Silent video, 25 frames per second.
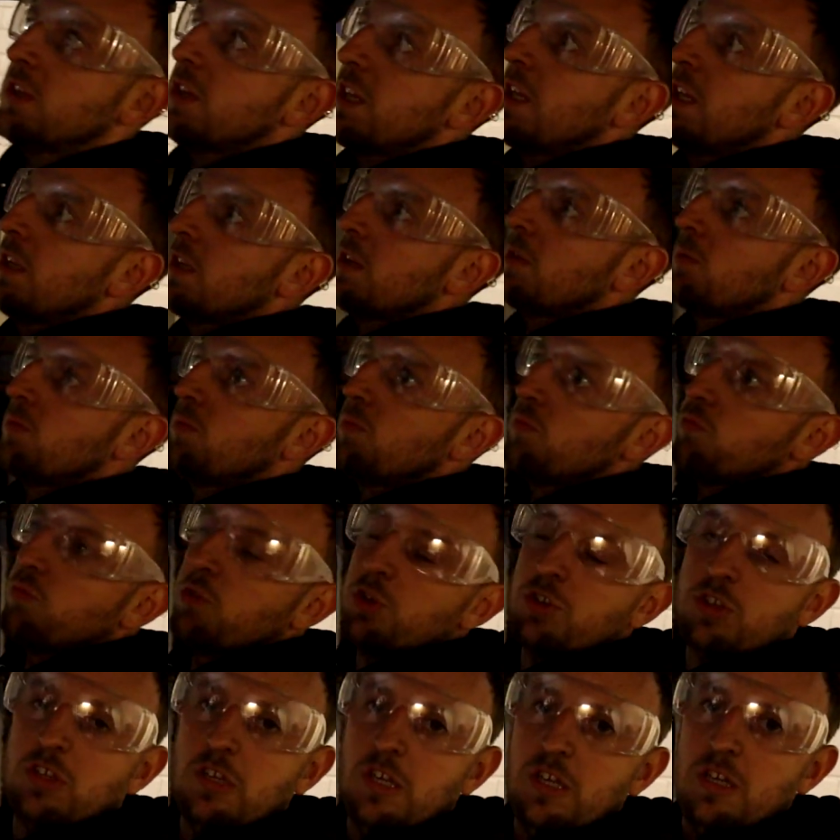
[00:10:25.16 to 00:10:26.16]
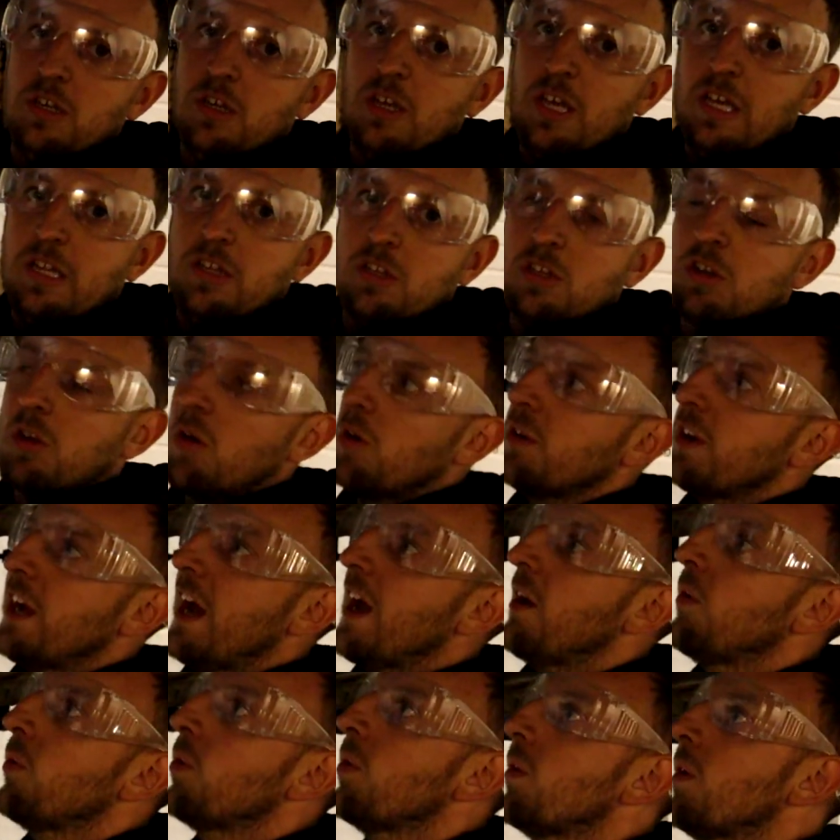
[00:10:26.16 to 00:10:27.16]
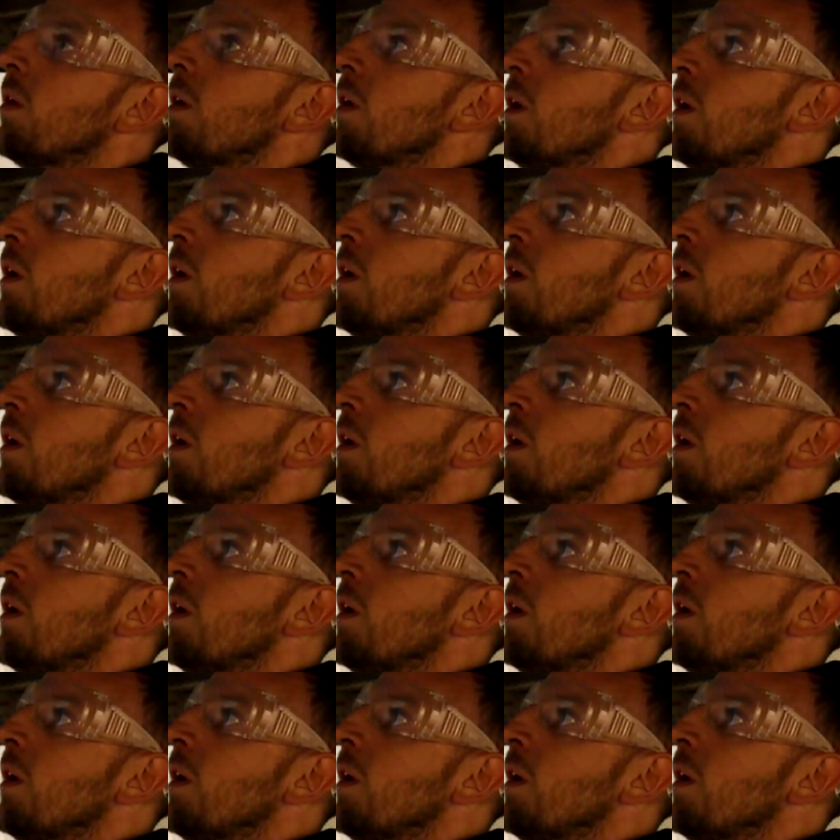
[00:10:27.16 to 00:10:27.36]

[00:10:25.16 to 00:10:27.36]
the skins and rusting inside out.